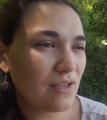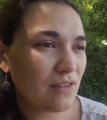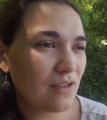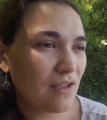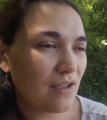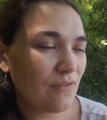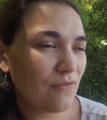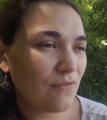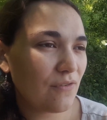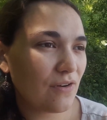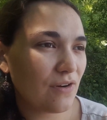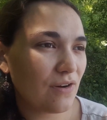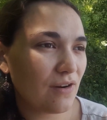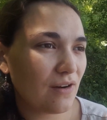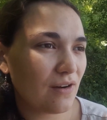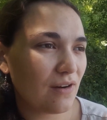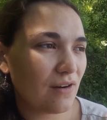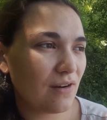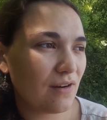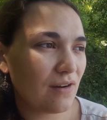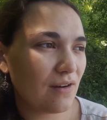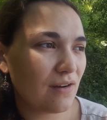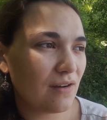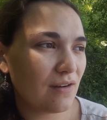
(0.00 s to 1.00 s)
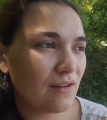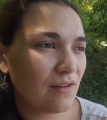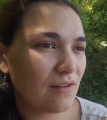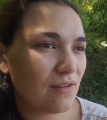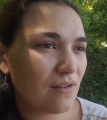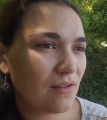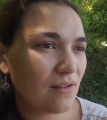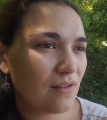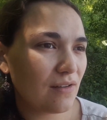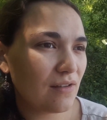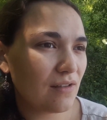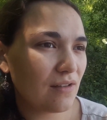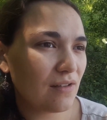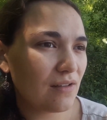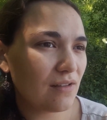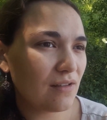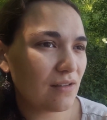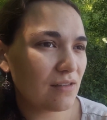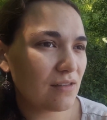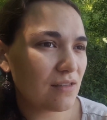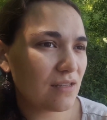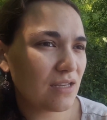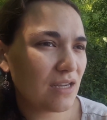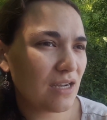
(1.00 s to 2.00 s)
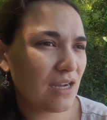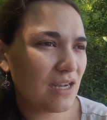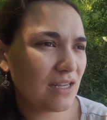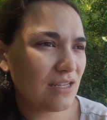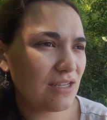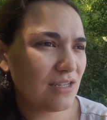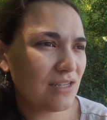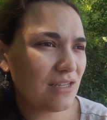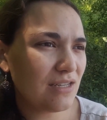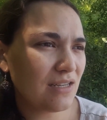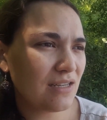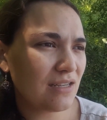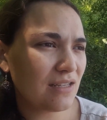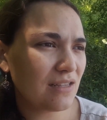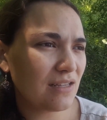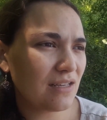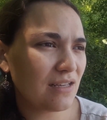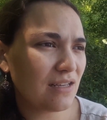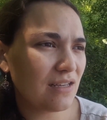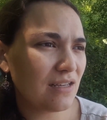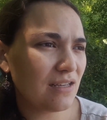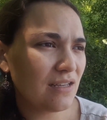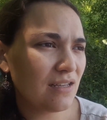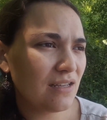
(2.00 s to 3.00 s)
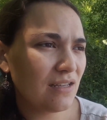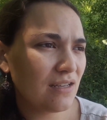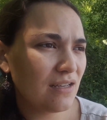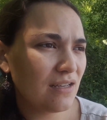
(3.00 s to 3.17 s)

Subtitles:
enough are touching the